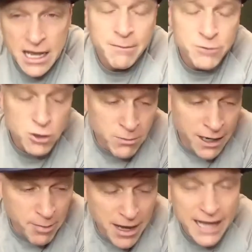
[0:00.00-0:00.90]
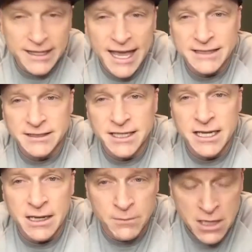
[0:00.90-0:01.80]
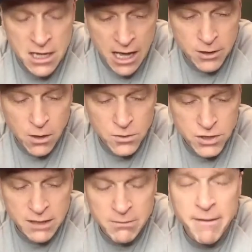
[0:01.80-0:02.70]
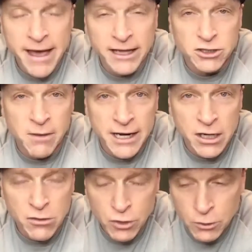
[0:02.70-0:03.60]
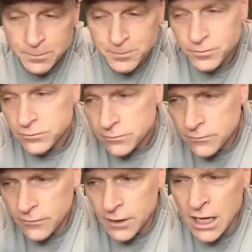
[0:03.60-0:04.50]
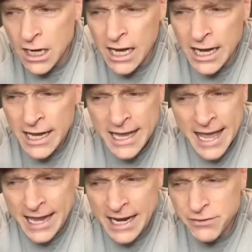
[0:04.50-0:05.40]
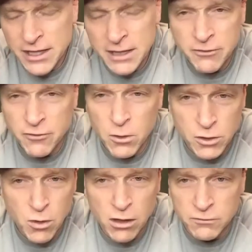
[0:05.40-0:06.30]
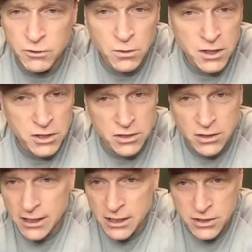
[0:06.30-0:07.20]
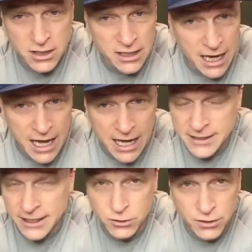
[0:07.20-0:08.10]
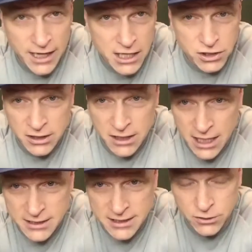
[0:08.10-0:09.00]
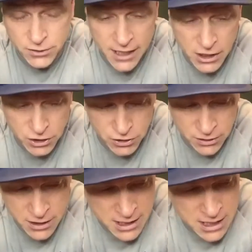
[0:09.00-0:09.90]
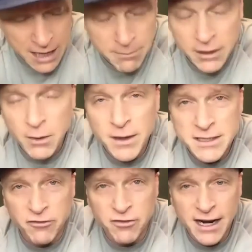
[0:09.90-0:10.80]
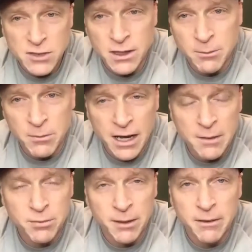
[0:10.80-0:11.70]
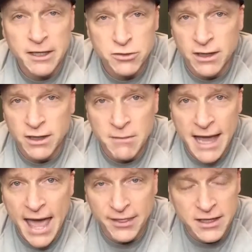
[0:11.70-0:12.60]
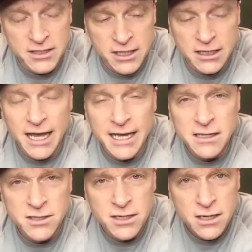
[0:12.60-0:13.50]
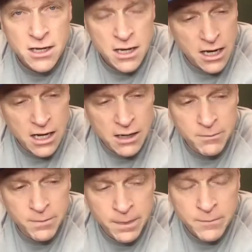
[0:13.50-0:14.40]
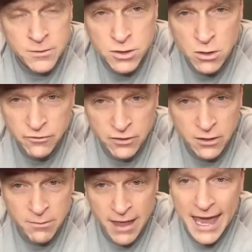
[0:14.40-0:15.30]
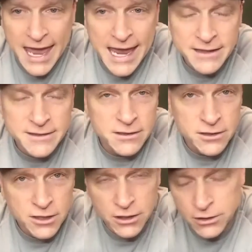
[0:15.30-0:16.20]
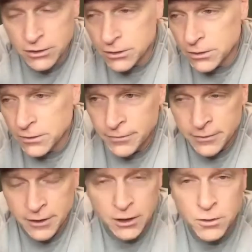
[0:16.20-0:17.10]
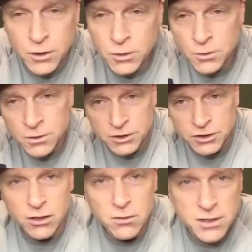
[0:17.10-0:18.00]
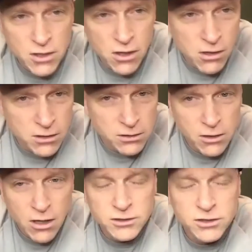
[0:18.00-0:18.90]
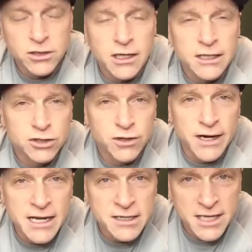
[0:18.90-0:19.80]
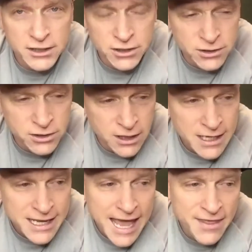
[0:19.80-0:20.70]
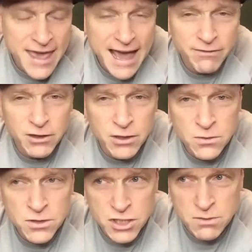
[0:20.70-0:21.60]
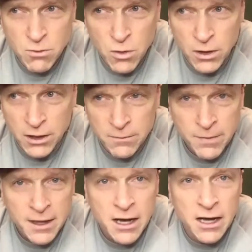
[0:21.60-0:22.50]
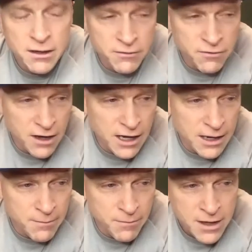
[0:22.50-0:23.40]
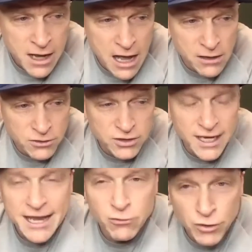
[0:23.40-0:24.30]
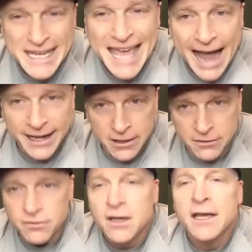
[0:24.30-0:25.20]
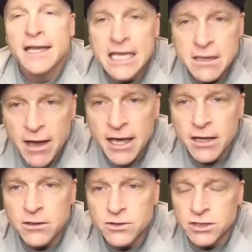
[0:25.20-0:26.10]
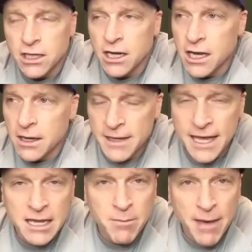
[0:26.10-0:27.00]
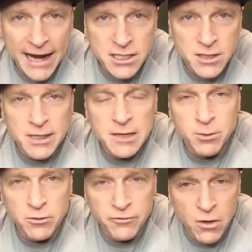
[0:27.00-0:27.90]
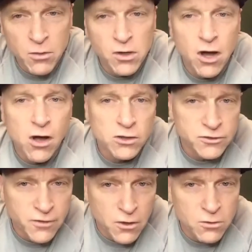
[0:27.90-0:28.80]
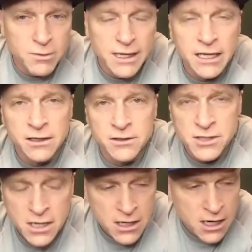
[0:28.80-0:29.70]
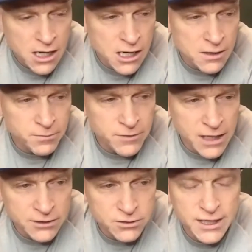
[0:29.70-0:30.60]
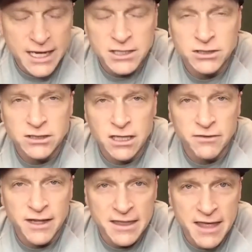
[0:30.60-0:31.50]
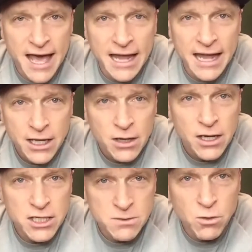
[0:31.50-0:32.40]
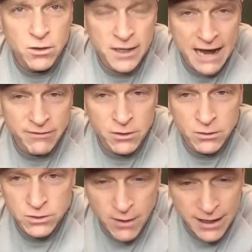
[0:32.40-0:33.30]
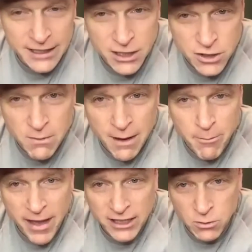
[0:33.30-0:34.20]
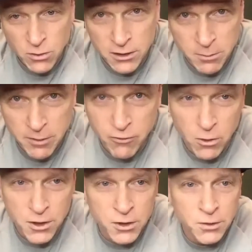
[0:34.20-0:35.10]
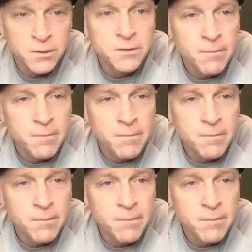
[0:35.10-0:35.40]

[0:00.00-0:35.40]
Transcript: I'm doing my podcasting. I'm I'm coaching in my mastermind group uh, and everything before 12 noon is is content creation content creation on monday wednesday Friday, it's when i'm, I'm primarily training my athletes and clients um, so from eight till you know noon or so is all all uh, training sessions, and the afternoons is more of um, I'll say reactive emails, um, getting back to people, phone calls, phone meetings, um, consultation stuff like that is more in the afternoon. So I like to do my best work before noon.